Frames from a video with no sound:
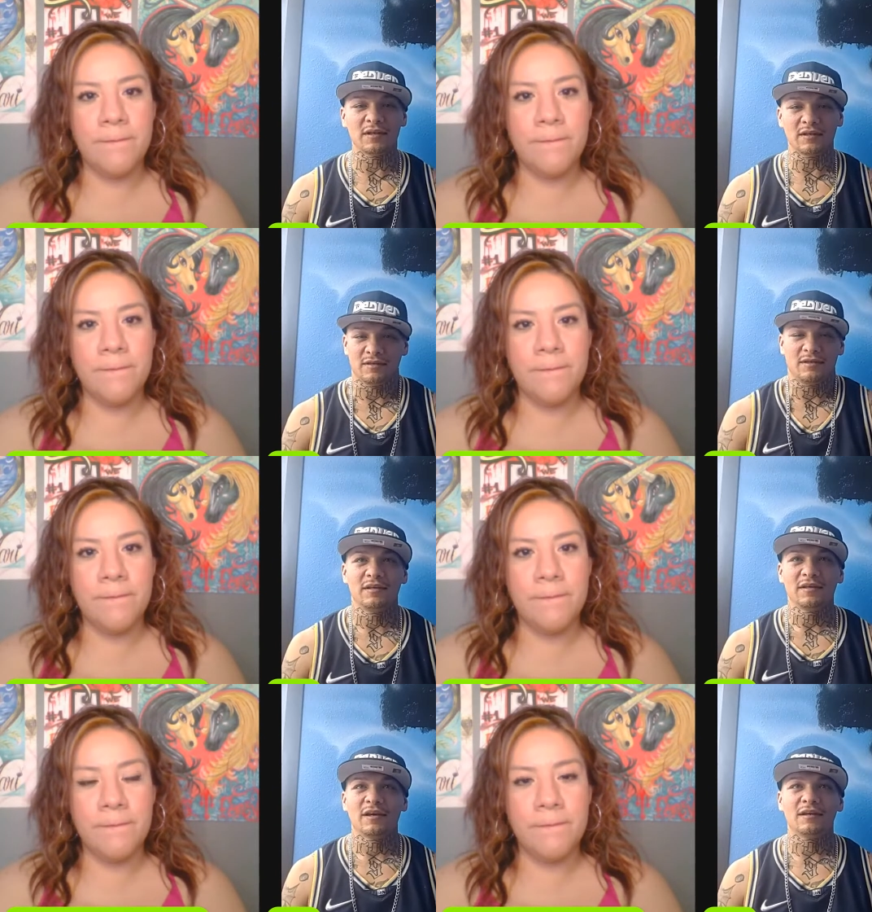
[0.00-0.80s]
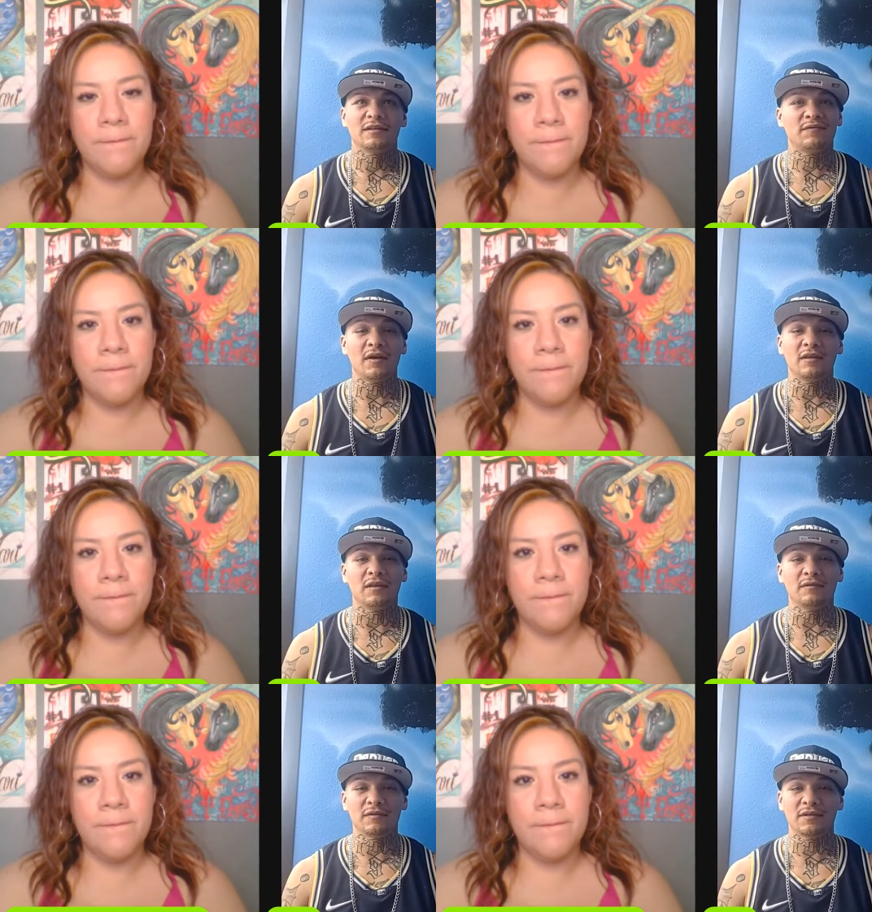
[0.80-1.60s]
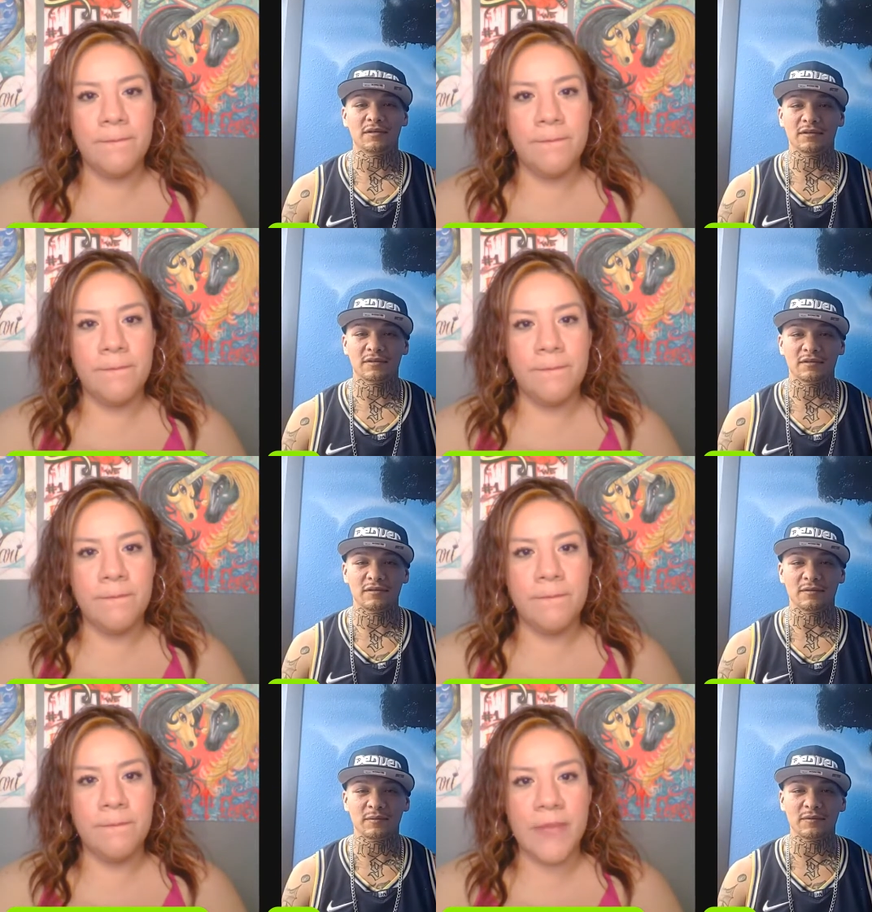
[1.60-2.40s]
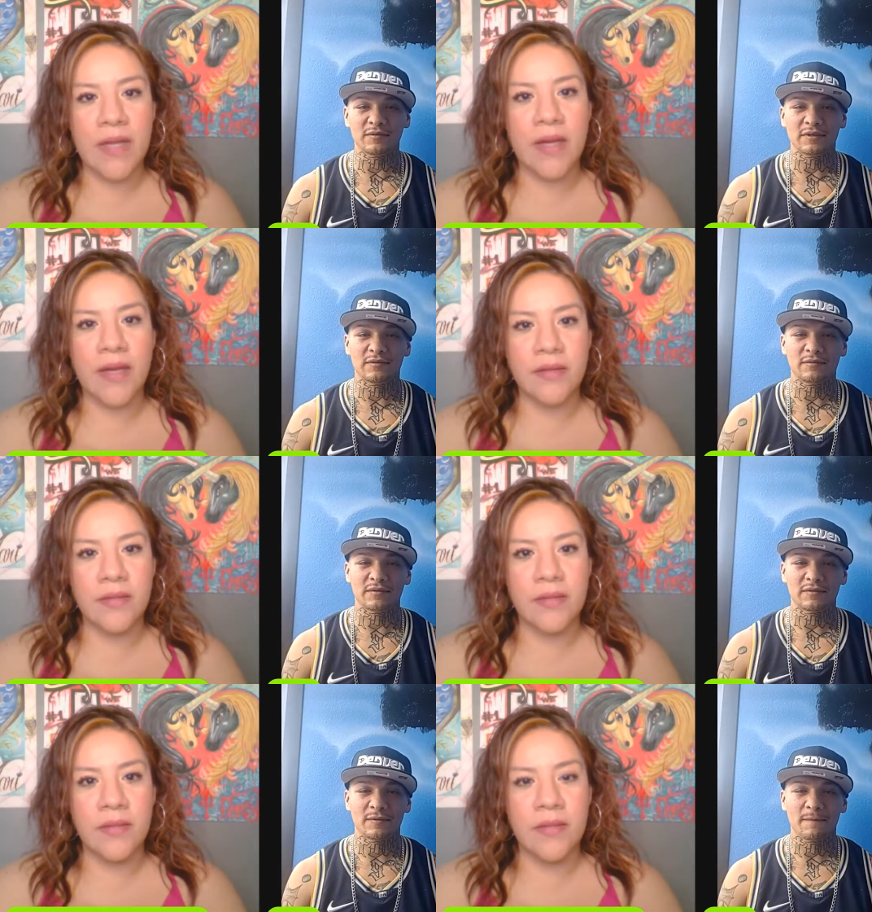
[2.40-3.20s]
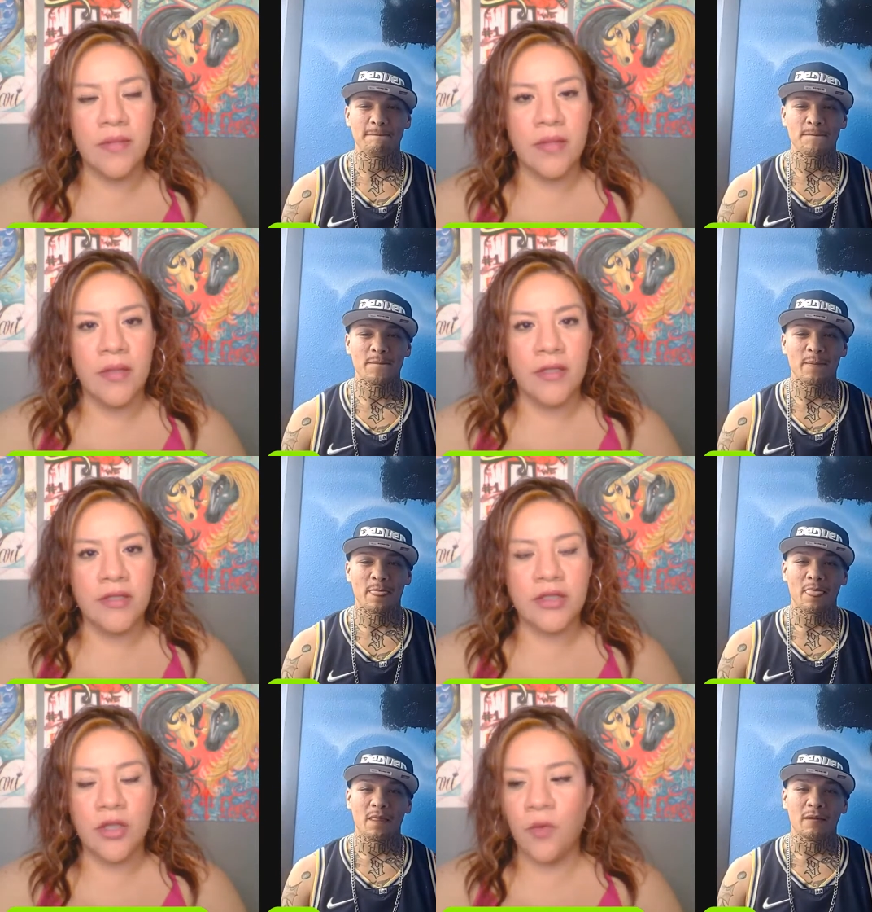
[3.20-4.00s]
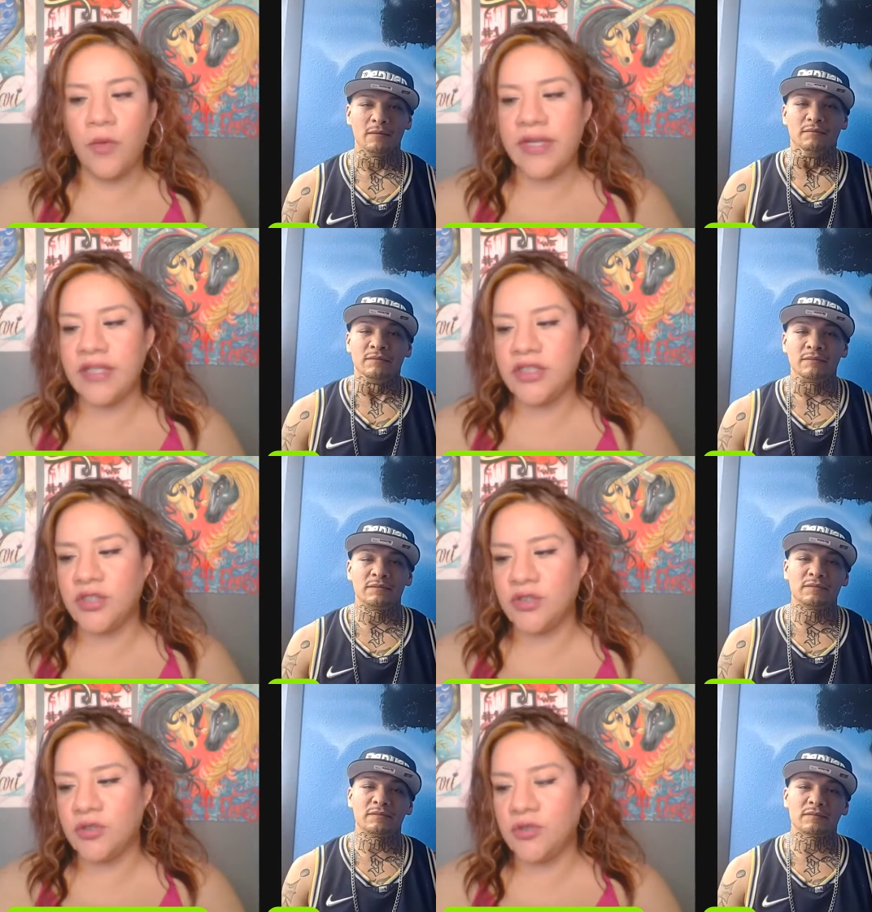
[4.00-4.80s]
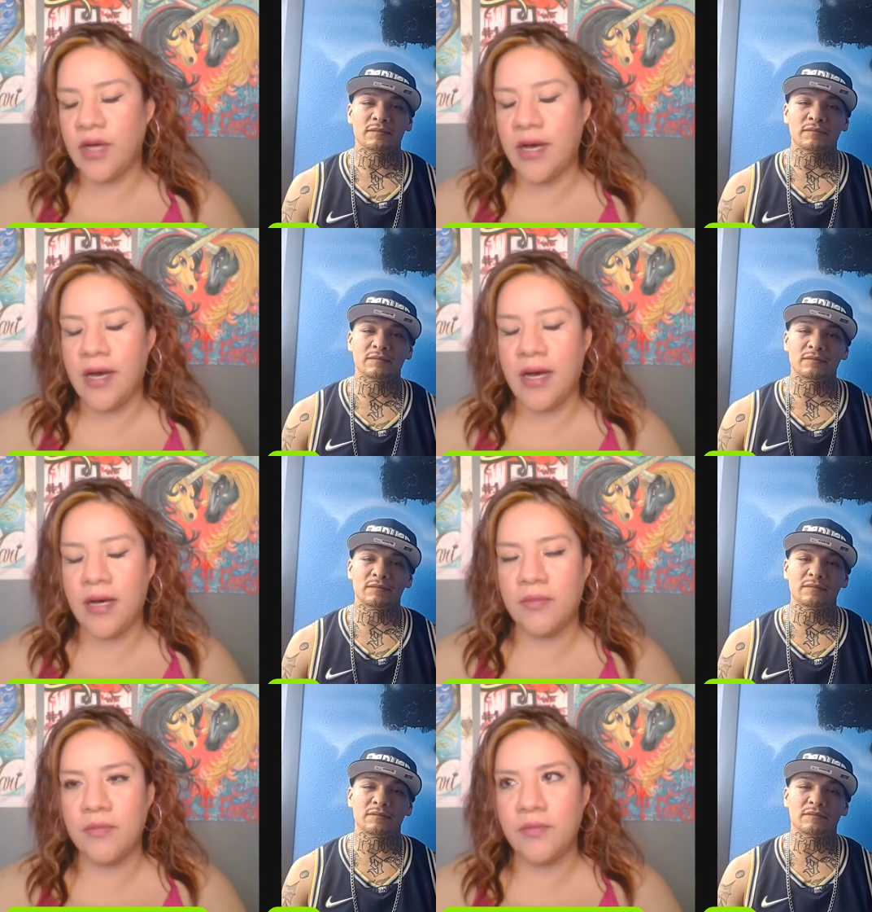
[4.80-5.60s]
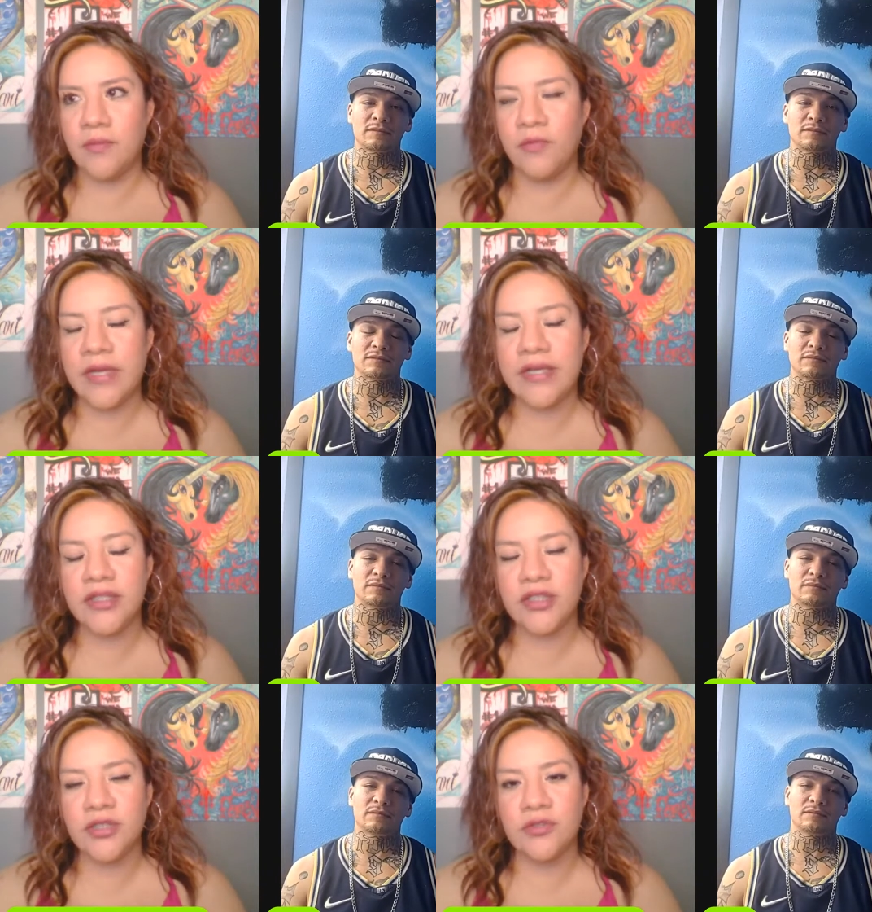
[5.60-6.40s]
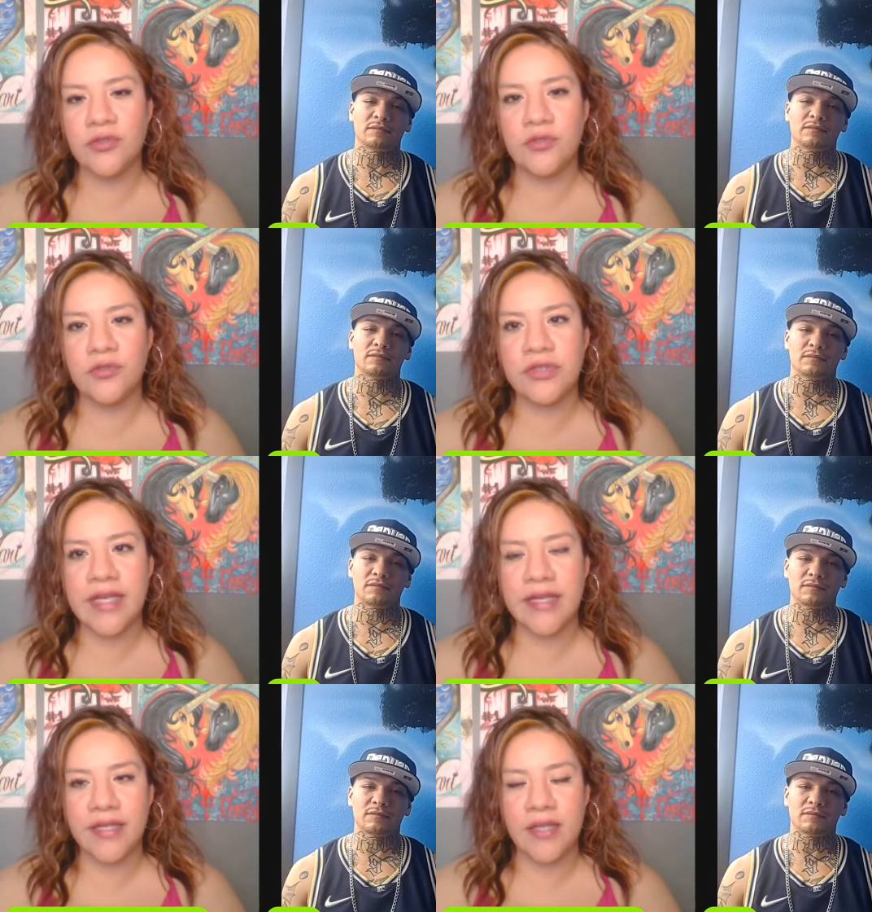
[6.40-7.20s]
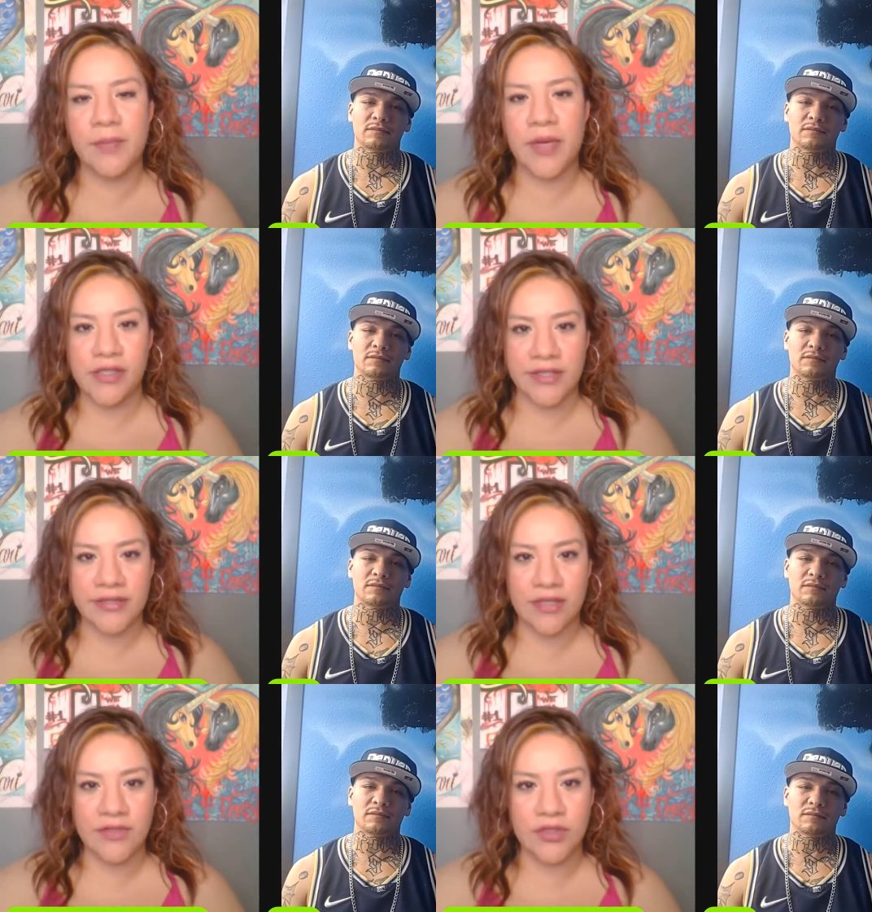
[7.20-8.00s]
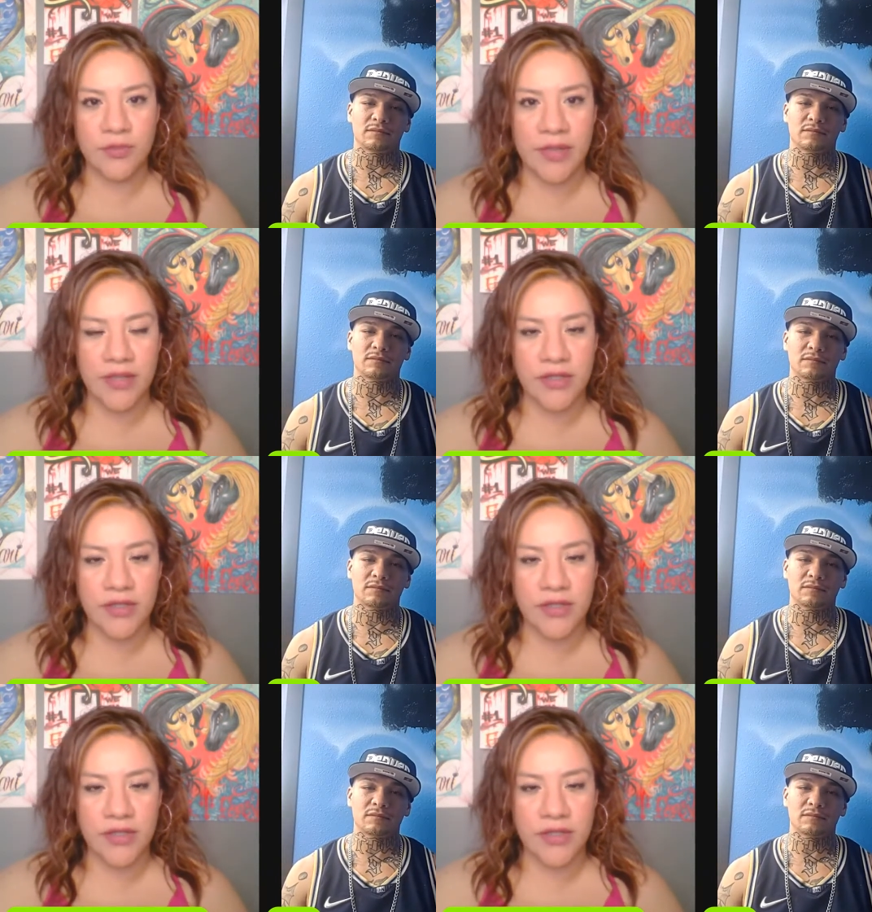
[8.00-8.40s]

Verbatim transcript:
Speaker 1: uh, just in love with it. You know.
Speaker 2: Yeah. So when did you um when did you take it upon yourself to be